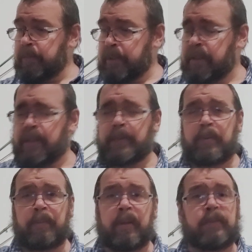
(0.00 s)
some
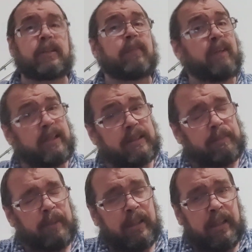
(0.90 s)
accessory barrels. I've got
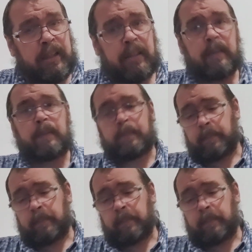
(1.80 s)
some money in it.